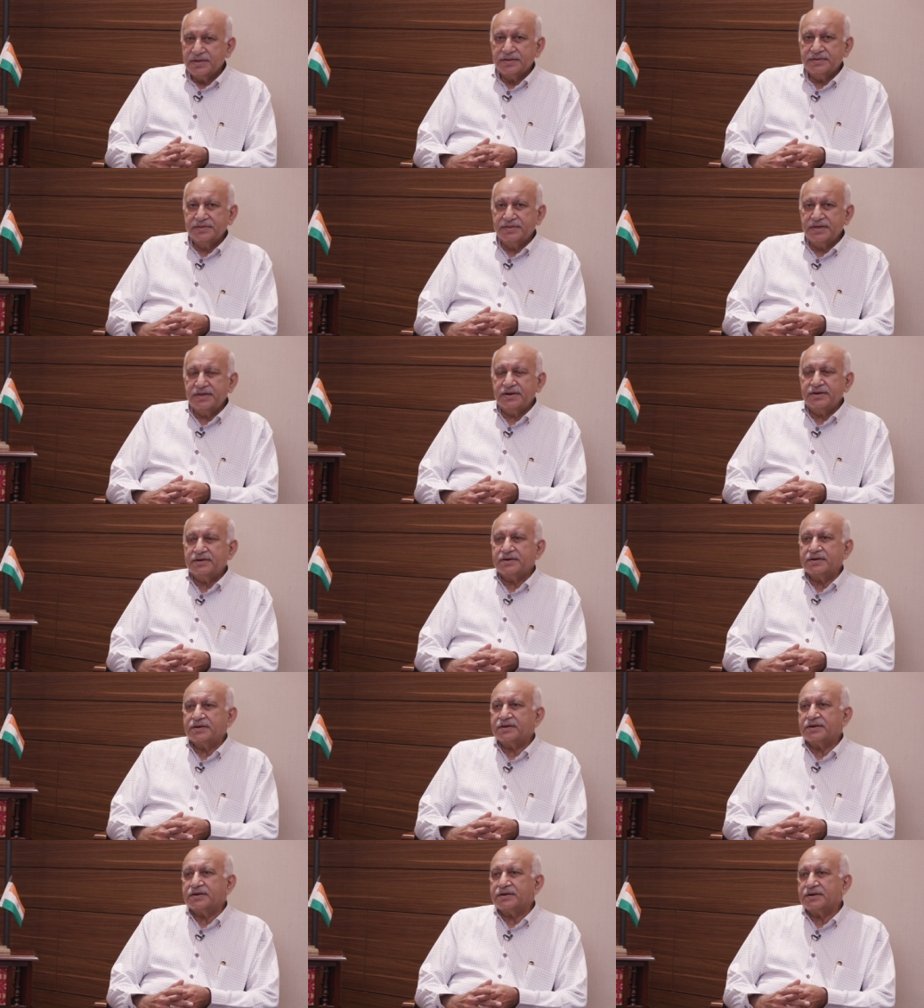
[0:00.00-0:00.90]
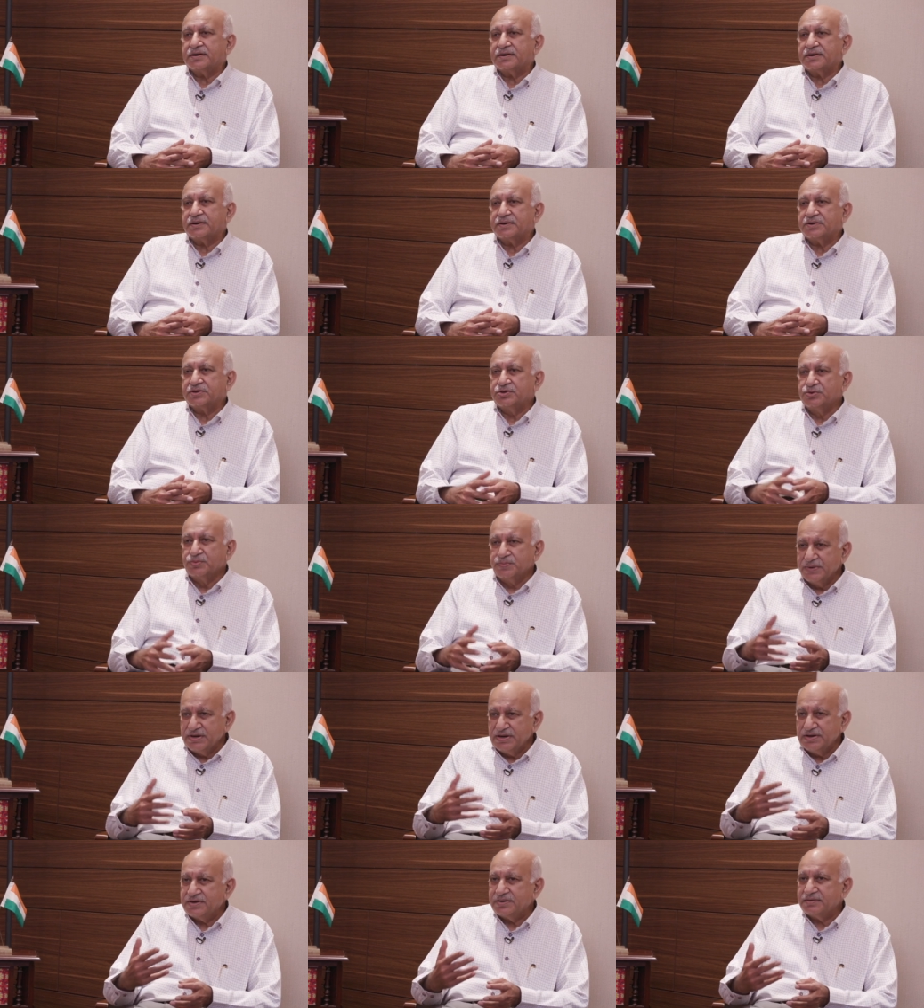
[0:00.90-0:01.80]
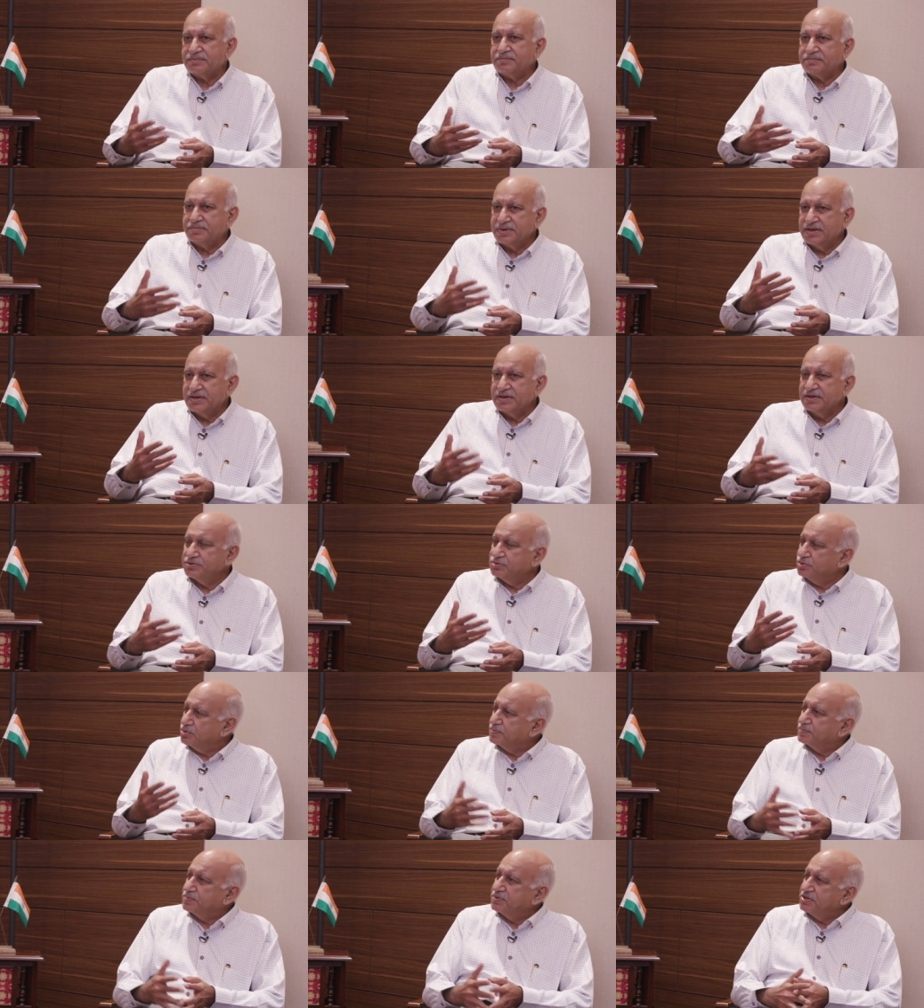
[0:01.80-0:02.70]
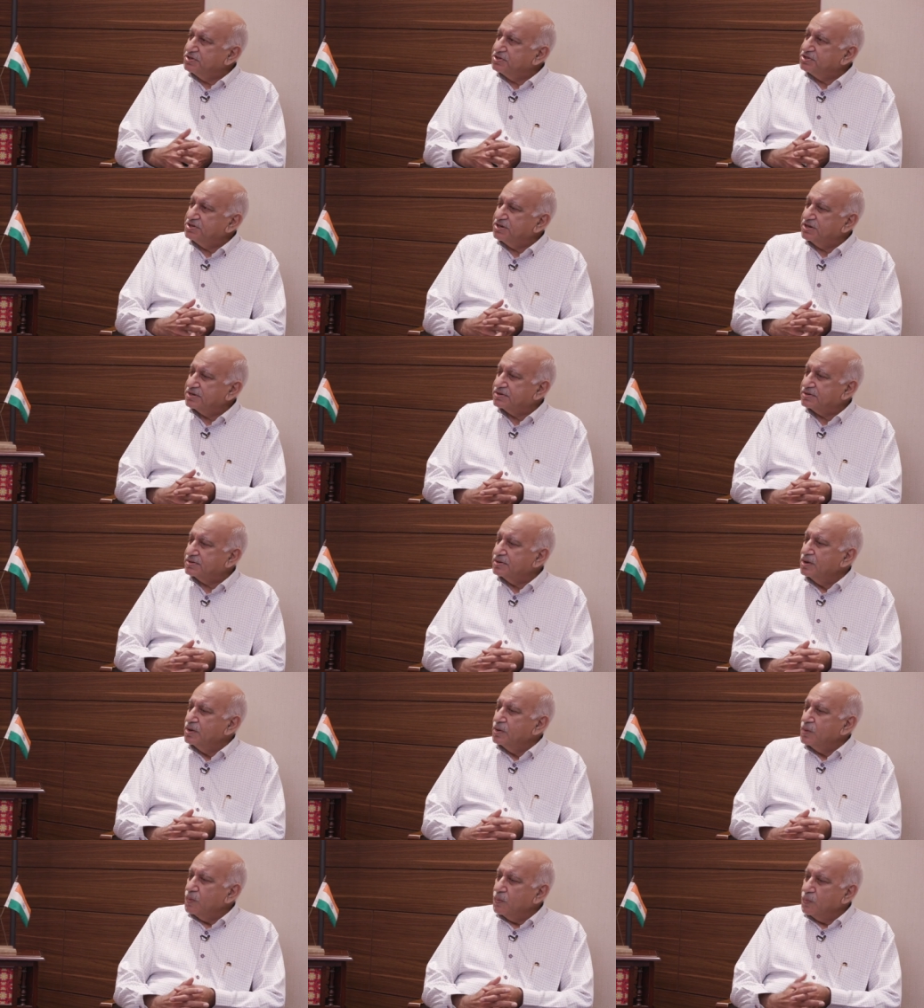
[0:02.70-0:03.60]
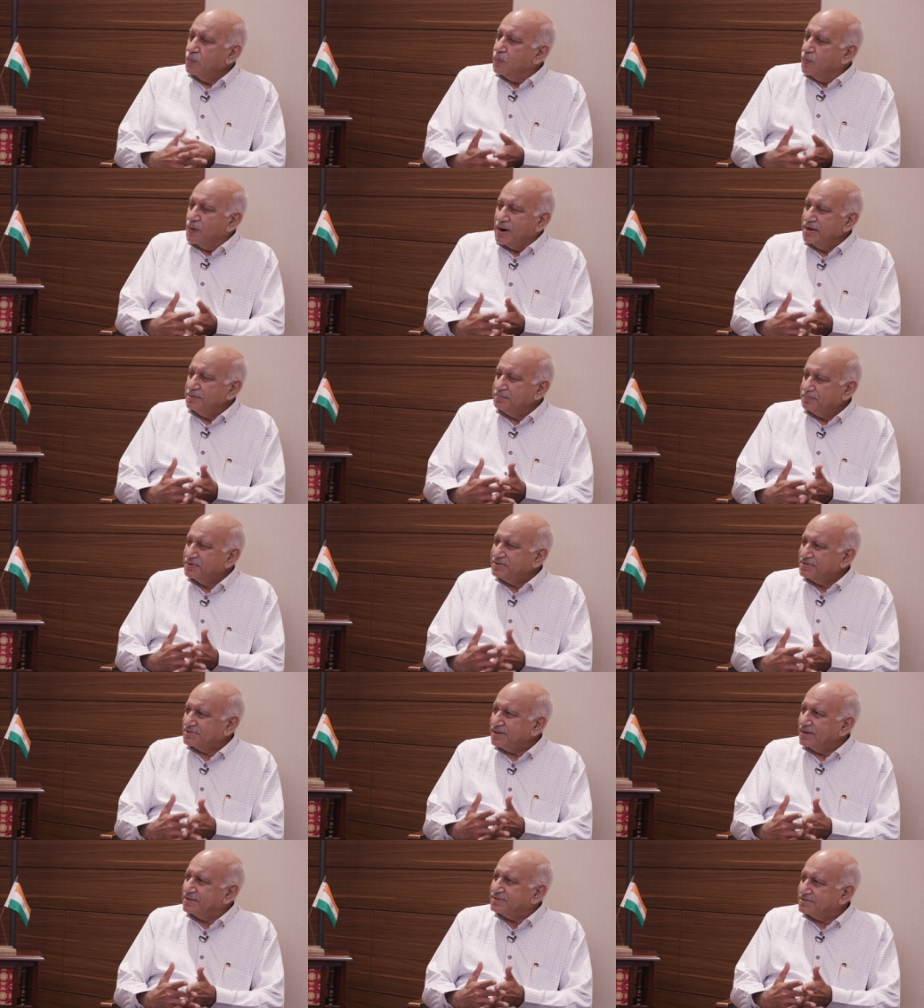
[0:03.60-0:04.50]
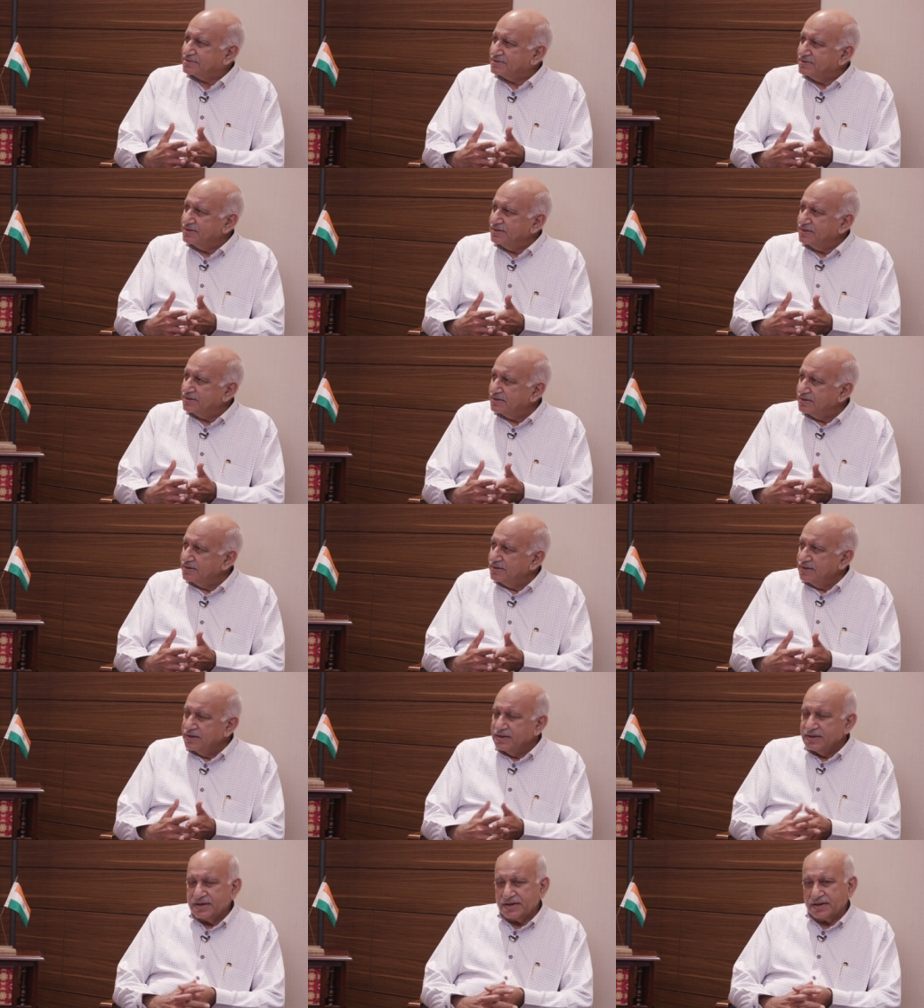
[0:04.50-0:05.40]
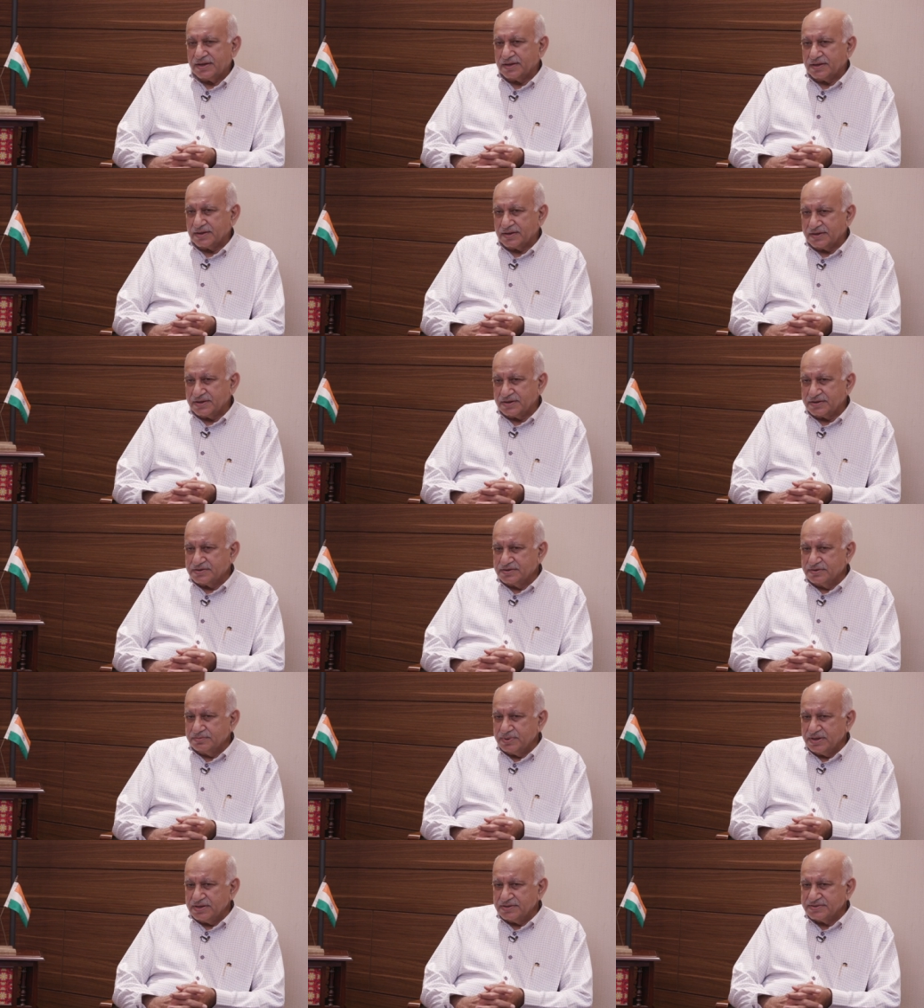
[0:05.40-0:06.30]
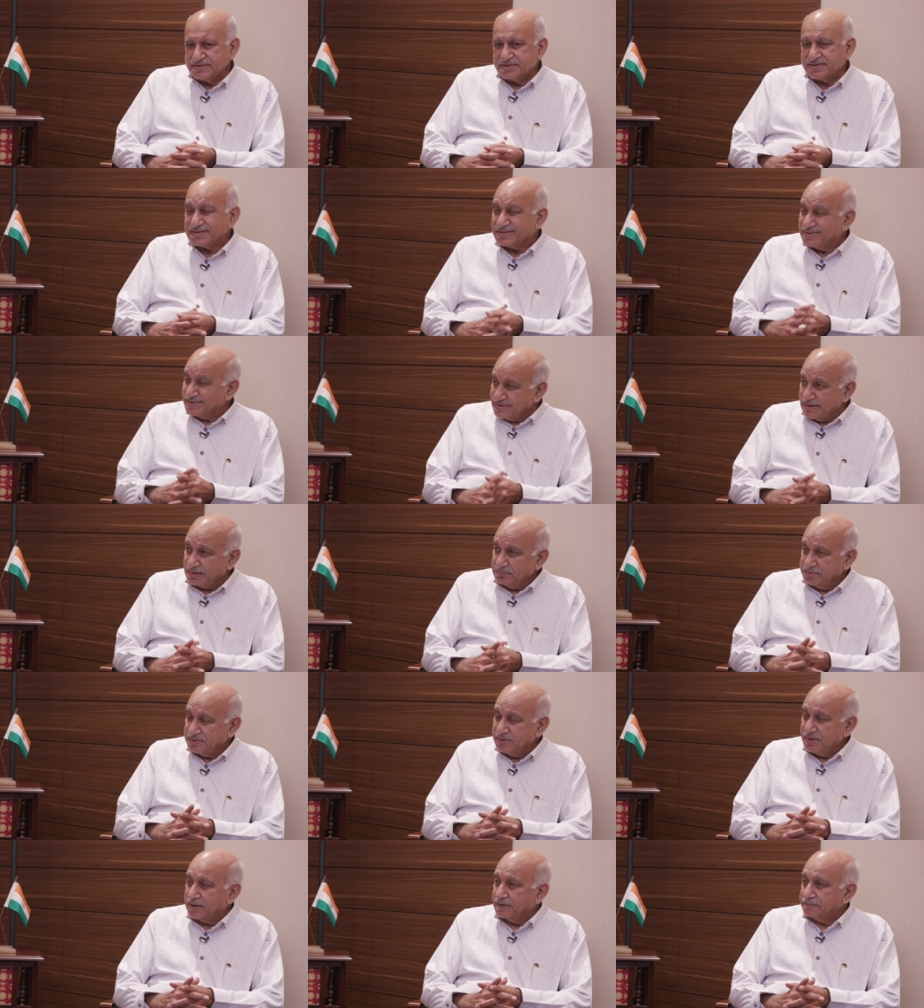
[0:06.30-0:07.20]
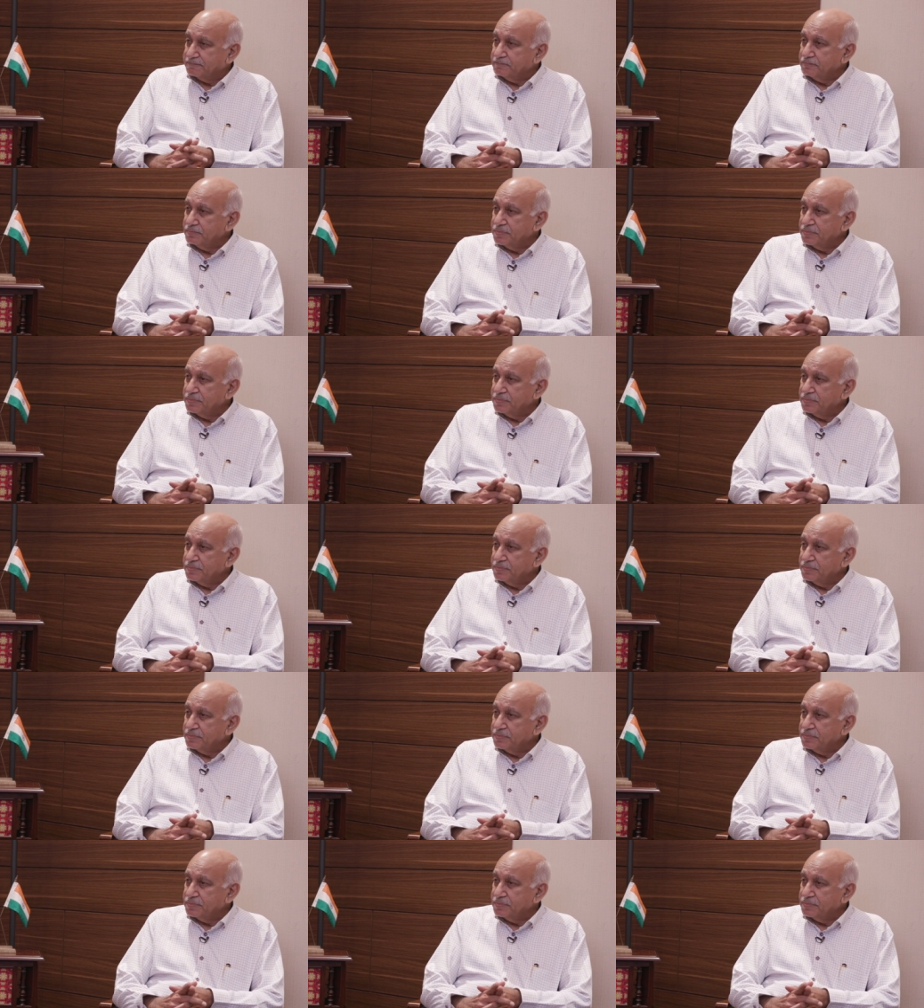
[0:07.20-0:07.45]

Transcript: then you will begin to appreciate why precisely it remains something